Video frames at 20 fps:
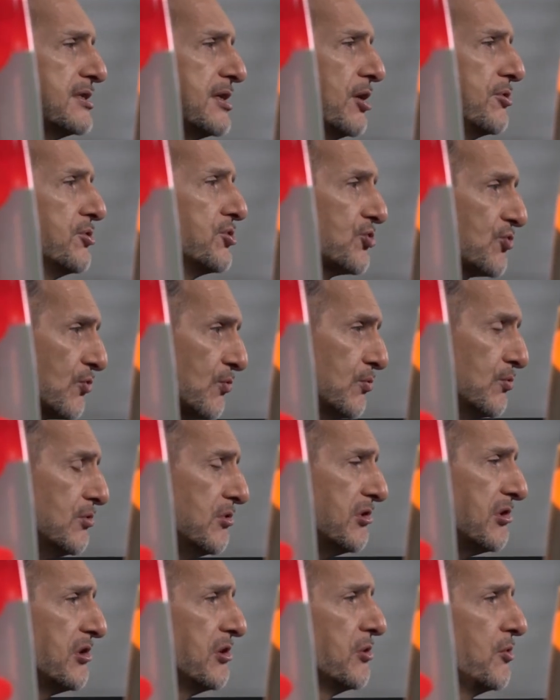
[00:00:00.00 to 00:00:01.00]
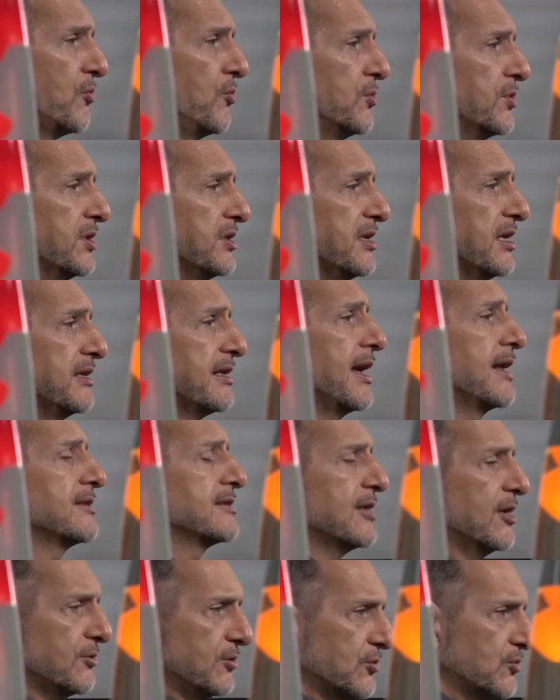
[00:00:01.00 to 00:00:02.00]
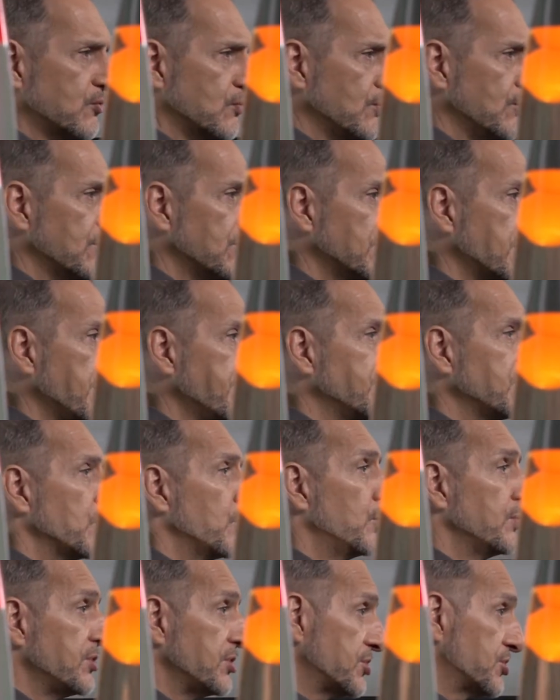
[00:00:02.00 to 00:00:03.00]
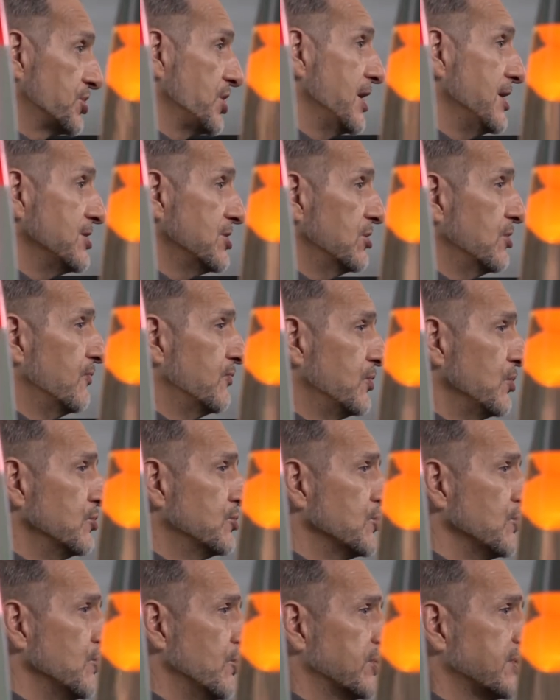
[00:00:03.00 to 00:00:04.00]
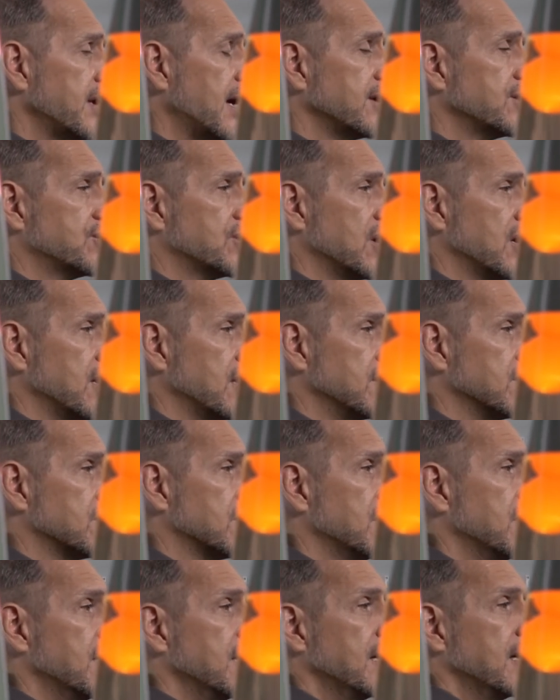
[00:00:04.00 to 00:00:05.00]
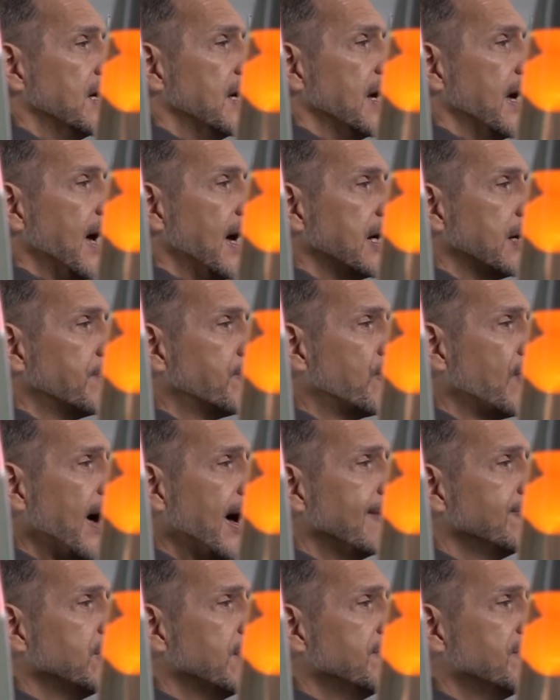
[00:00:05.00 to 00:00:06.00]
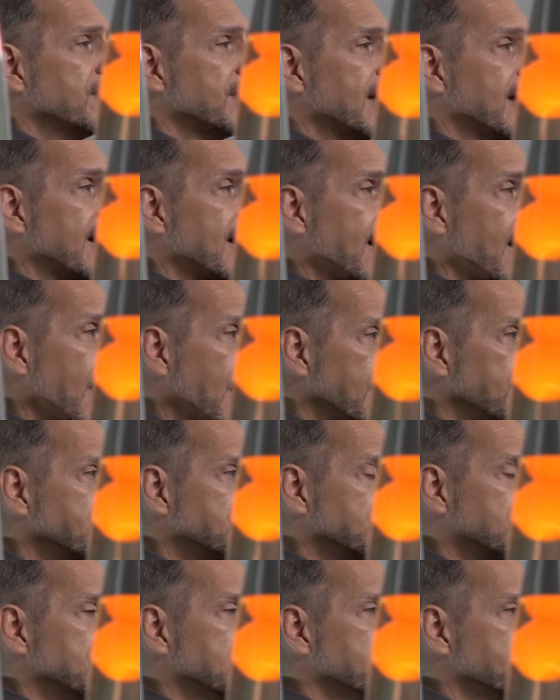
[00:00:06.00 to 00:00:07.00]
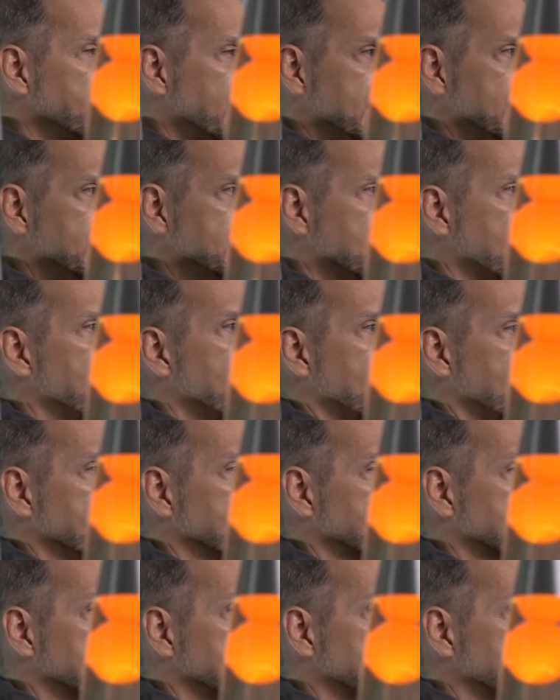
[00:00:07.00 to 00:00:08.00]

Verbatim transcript: tell the truth, or did they not tell the truth? Will this change in the future or not change? And a problem that I've seen many times